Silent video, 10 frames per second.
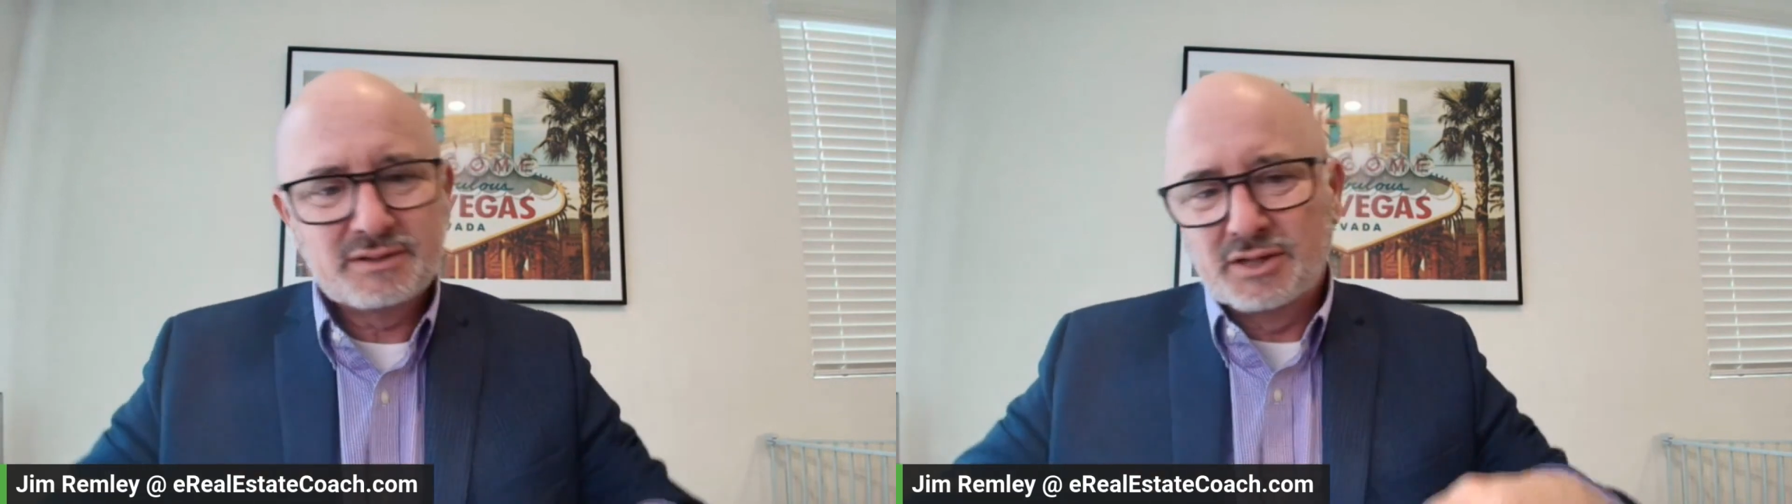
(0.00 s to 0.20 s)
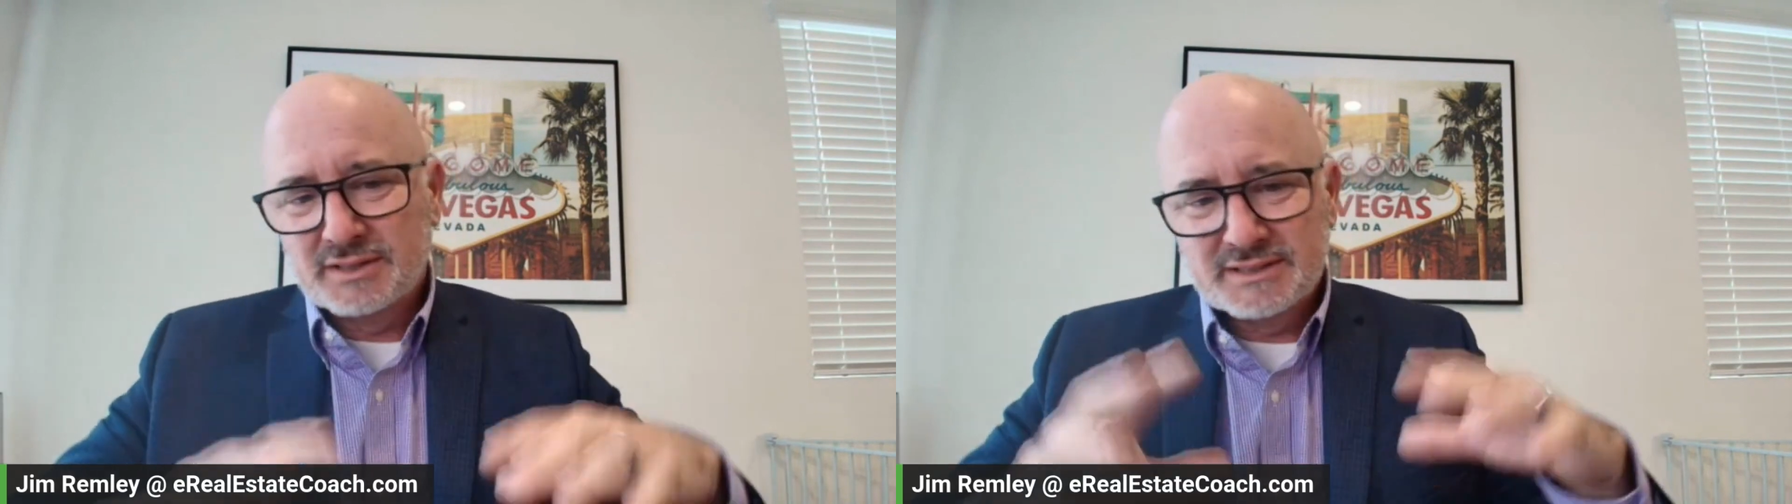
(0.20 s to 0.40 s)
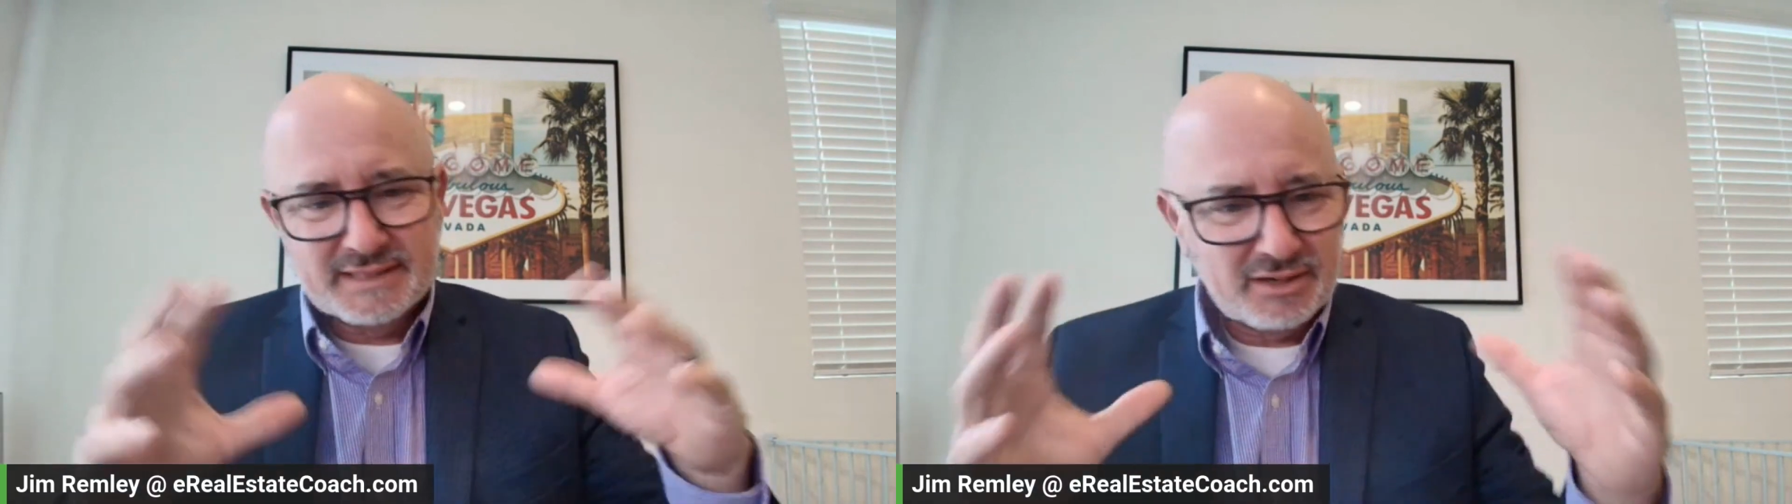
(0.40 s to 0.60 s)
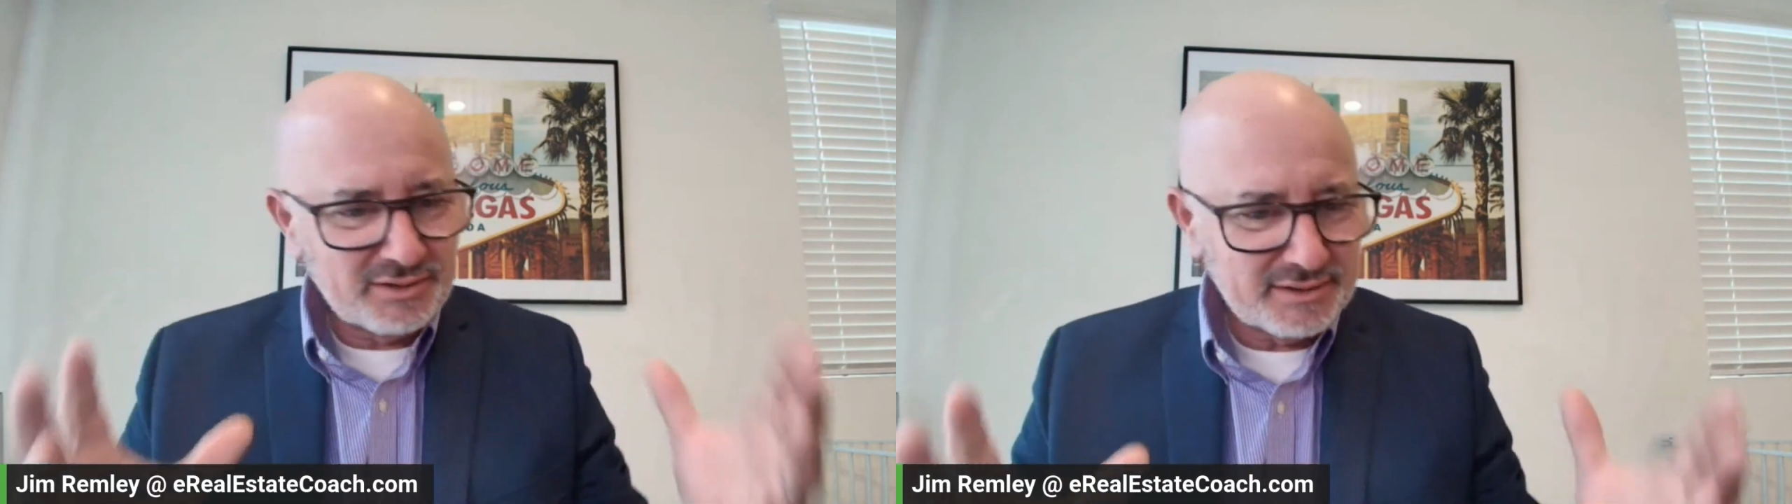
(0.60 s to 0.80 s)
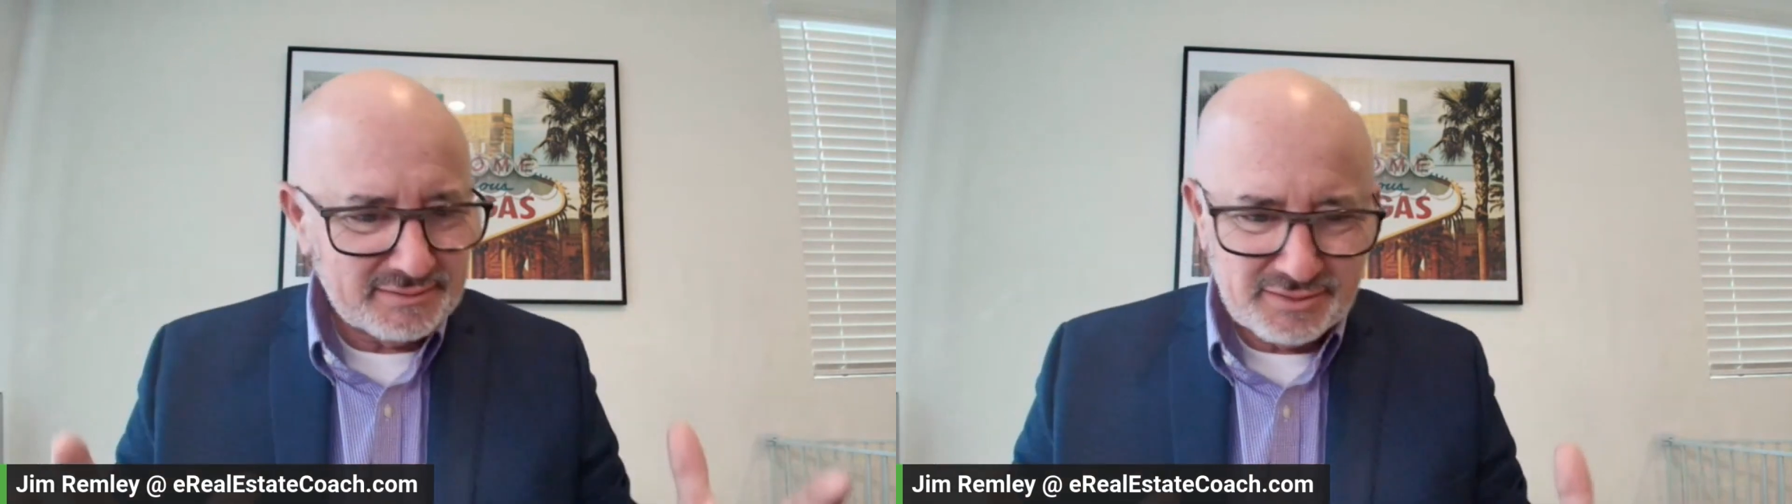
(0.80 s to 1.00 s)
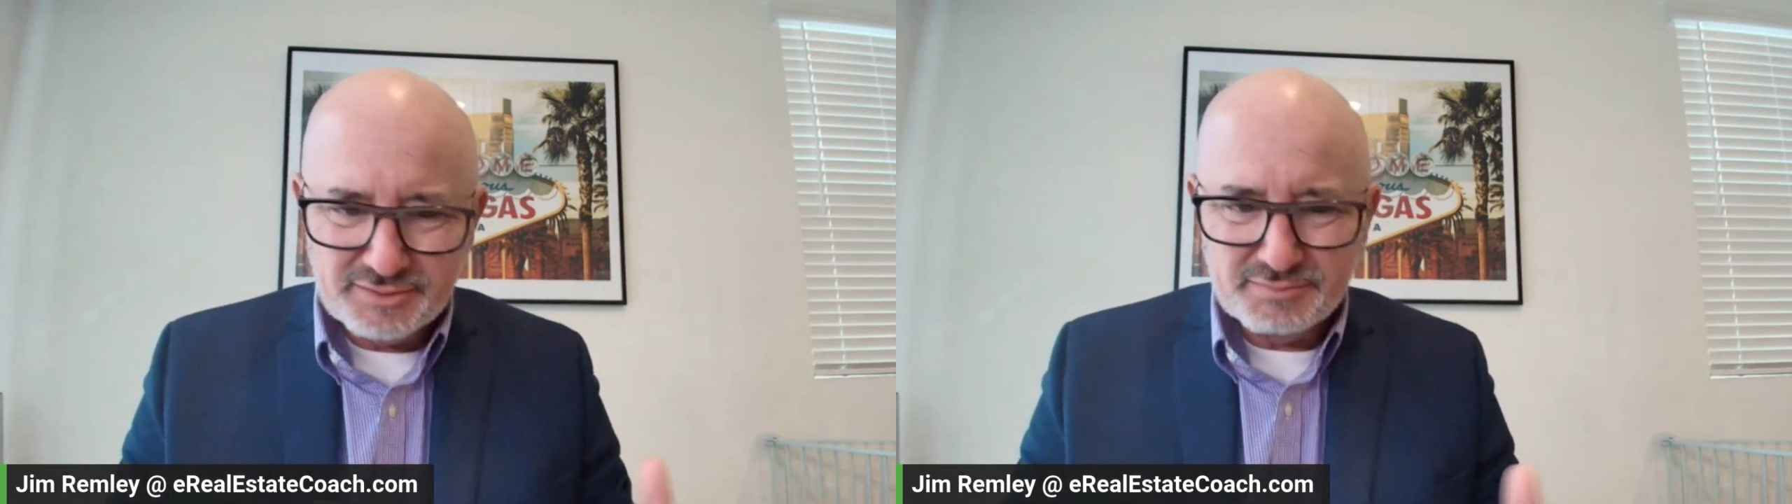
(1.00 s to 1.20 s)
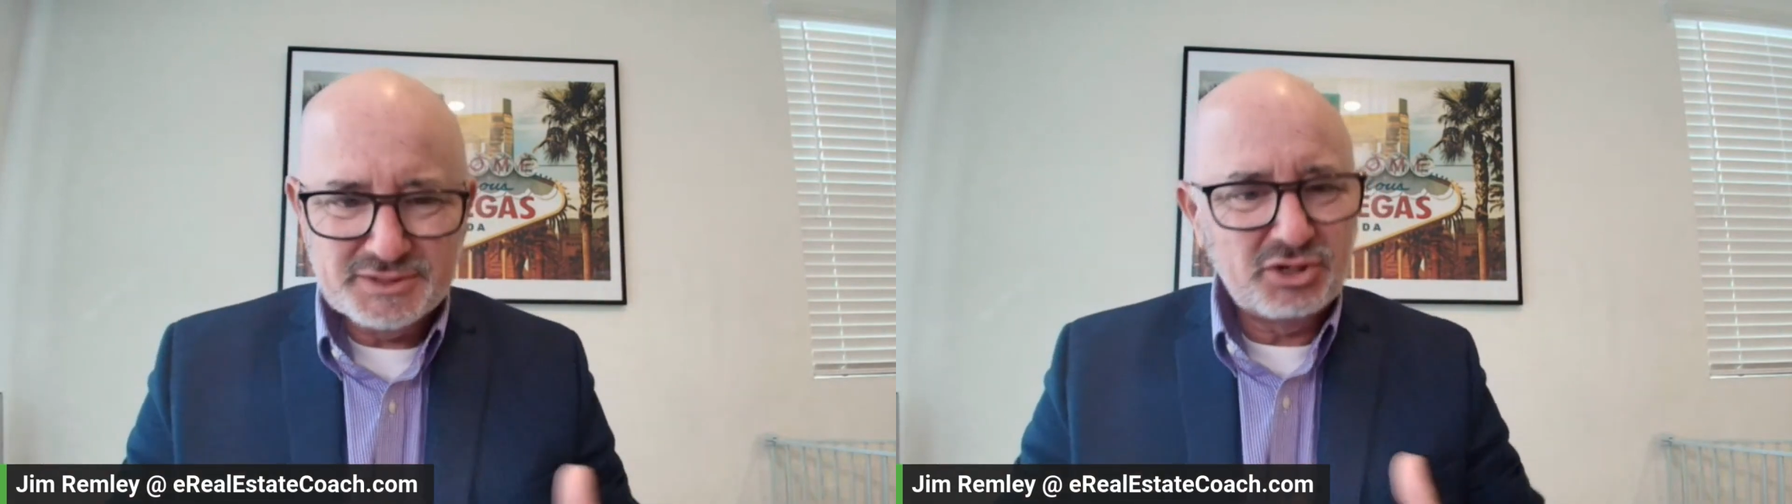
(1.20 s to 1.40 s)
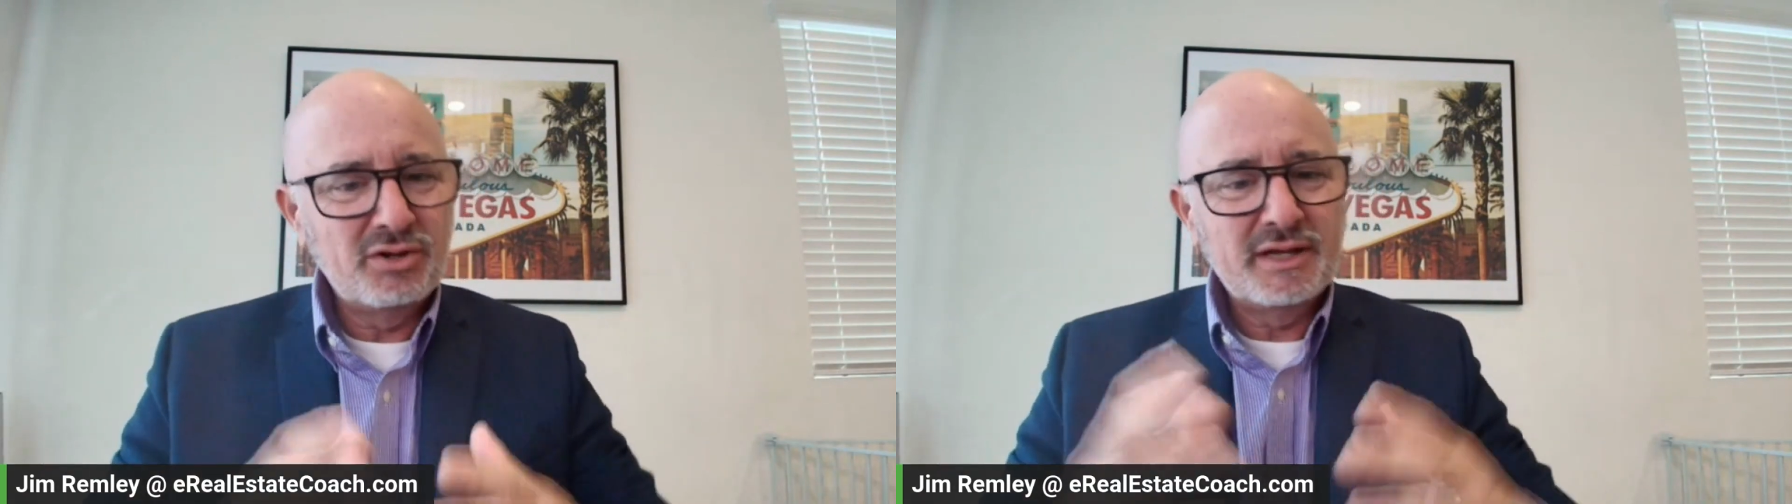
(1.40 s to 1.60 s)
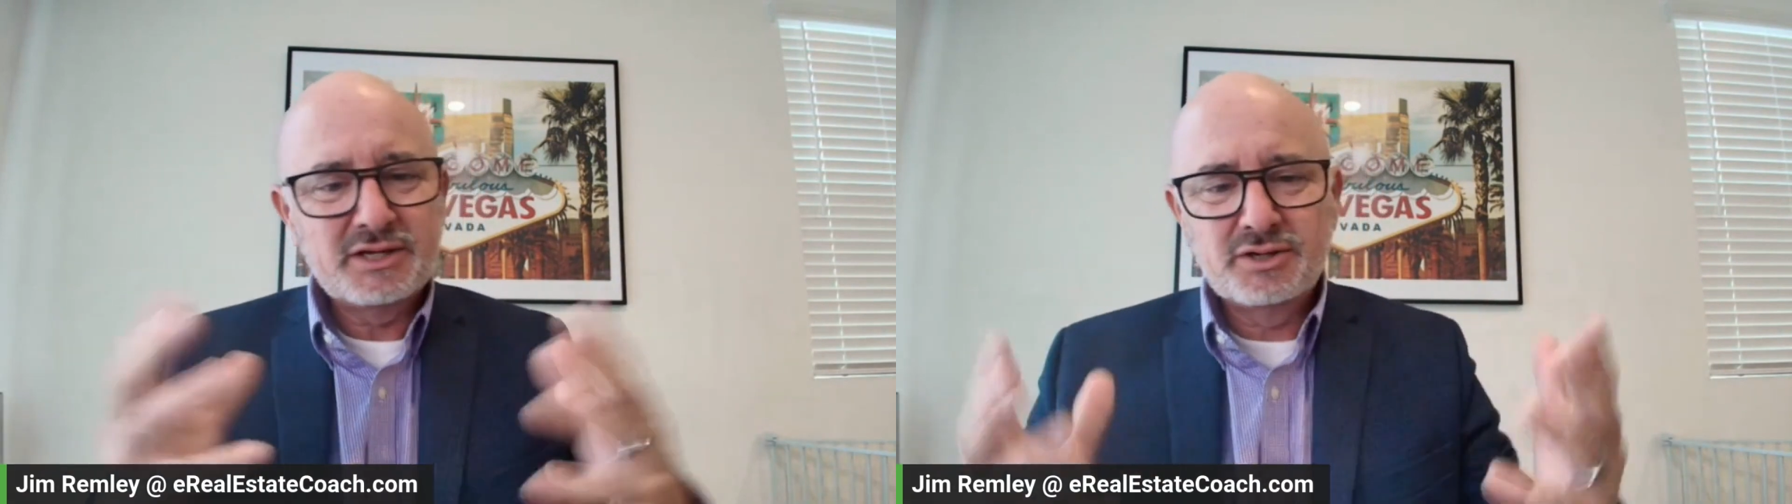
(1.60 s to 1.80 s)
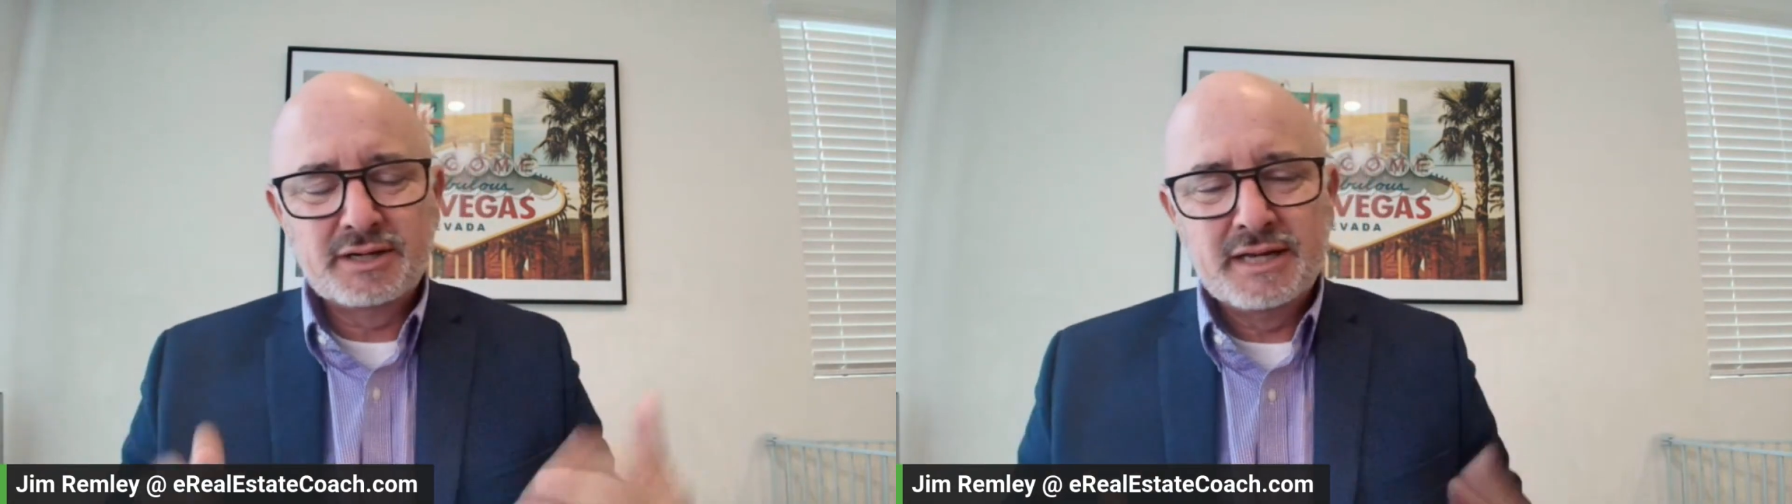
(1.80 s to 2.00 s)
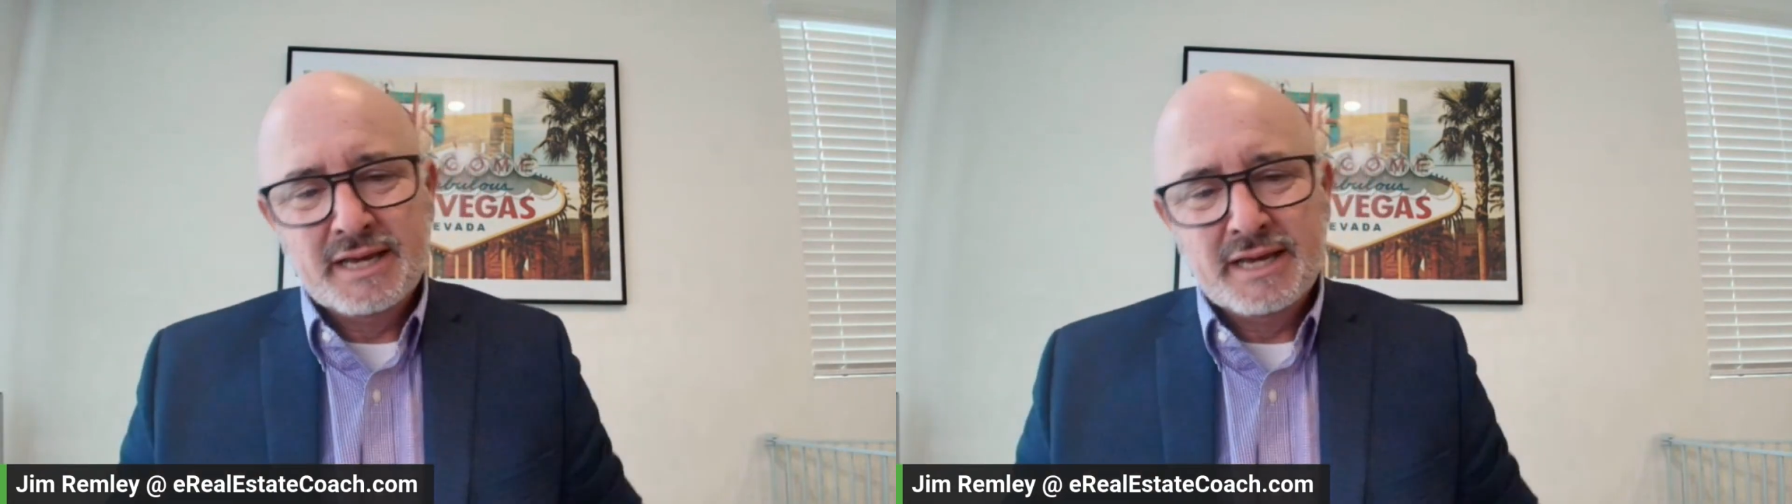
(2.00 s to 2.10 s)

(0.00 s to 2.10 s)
you know, listening all the all the material I could.